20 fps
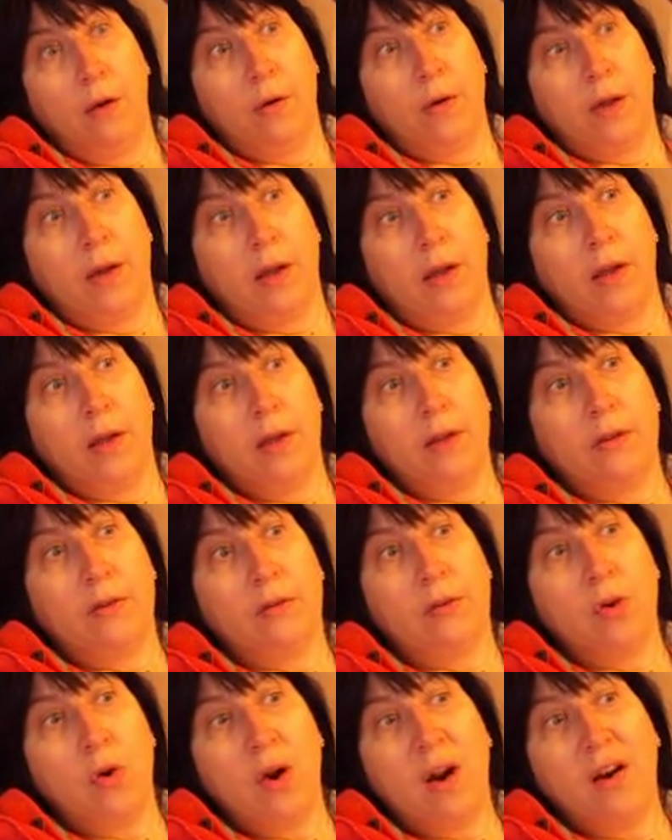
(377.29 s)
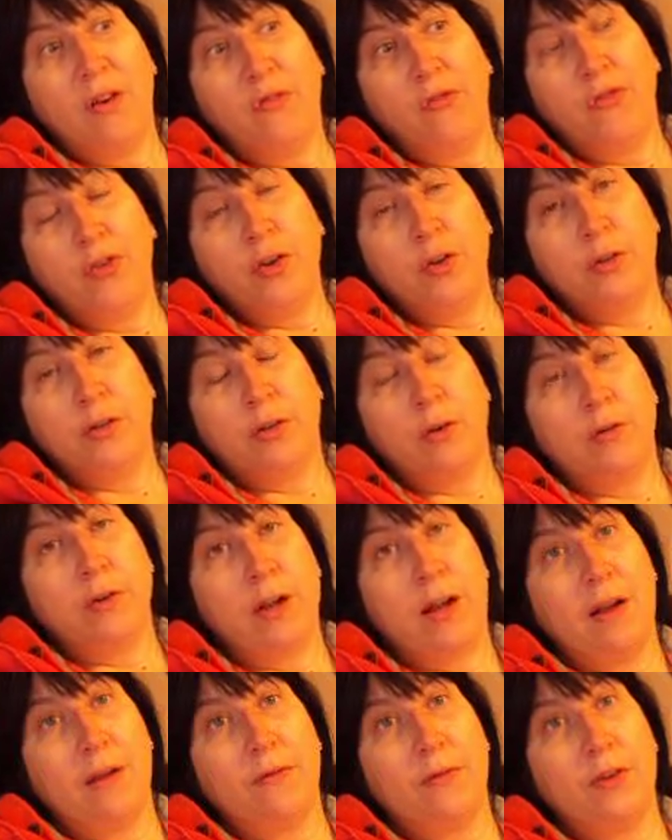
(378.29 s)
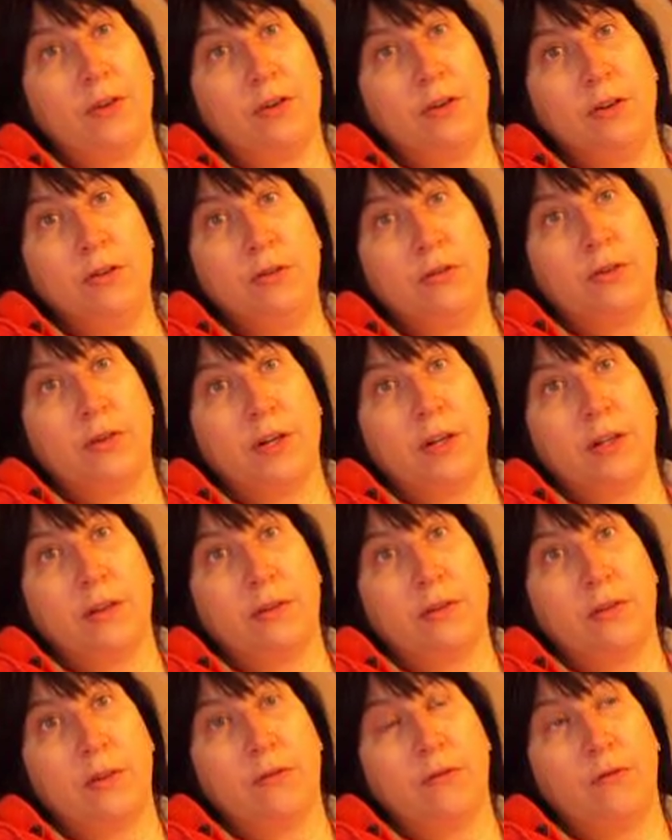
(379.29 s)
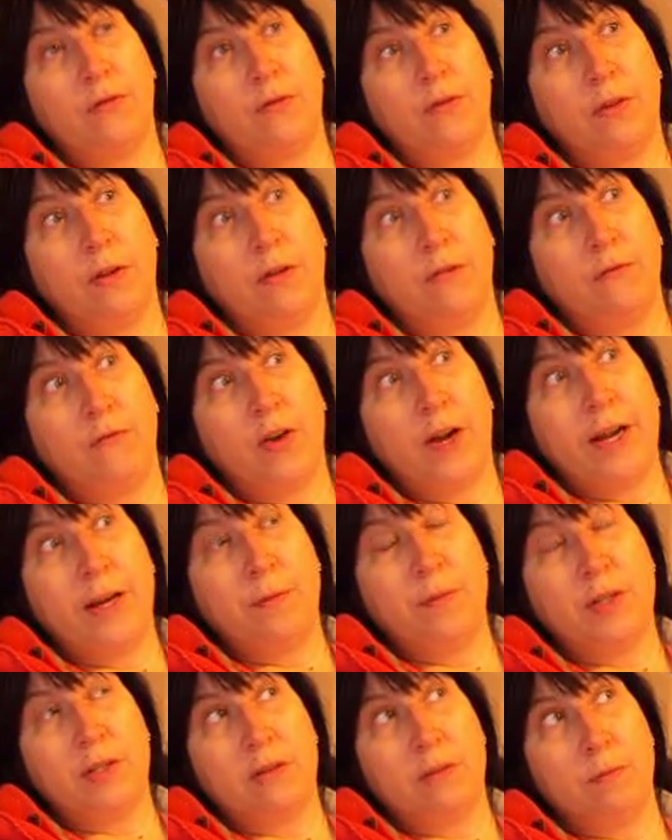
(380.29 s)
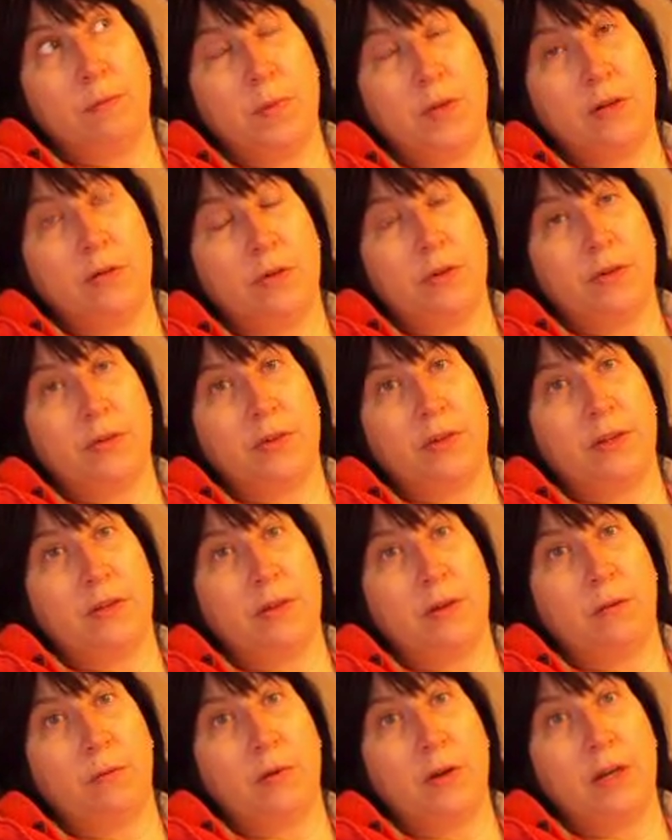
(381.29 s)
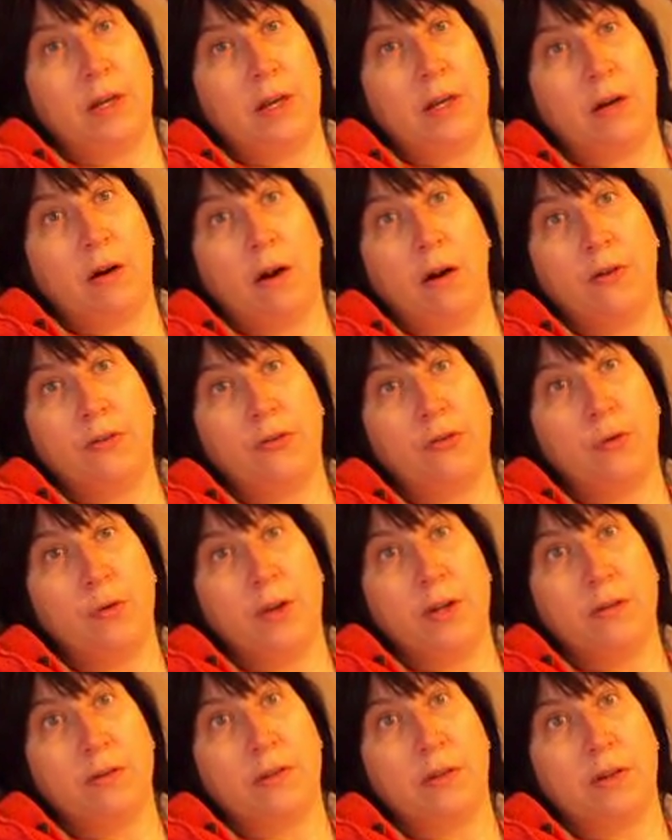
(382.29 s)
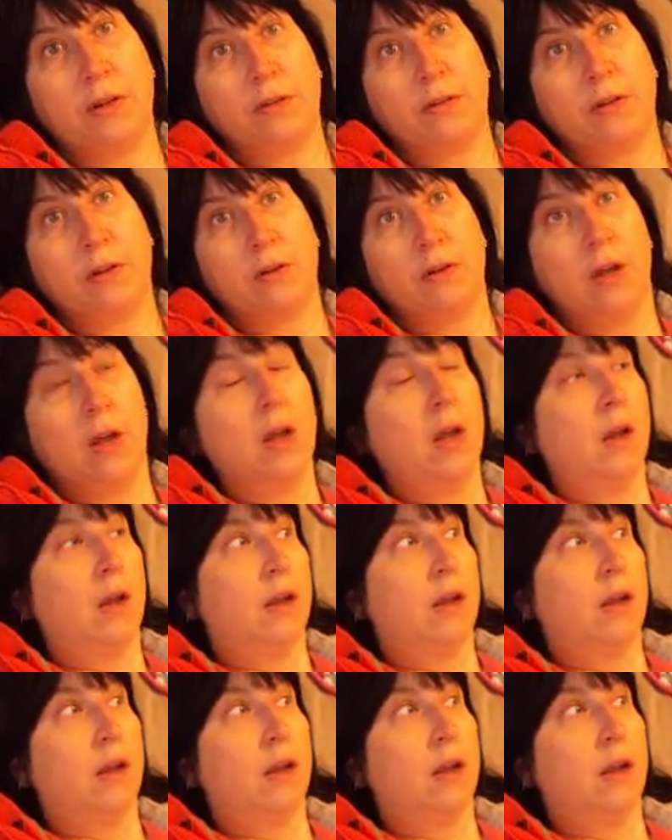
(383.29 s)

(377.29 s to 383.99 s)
Okay, so our food don't have the nutrients and, the vitamins and minerals in that we need. Our soil doesn't.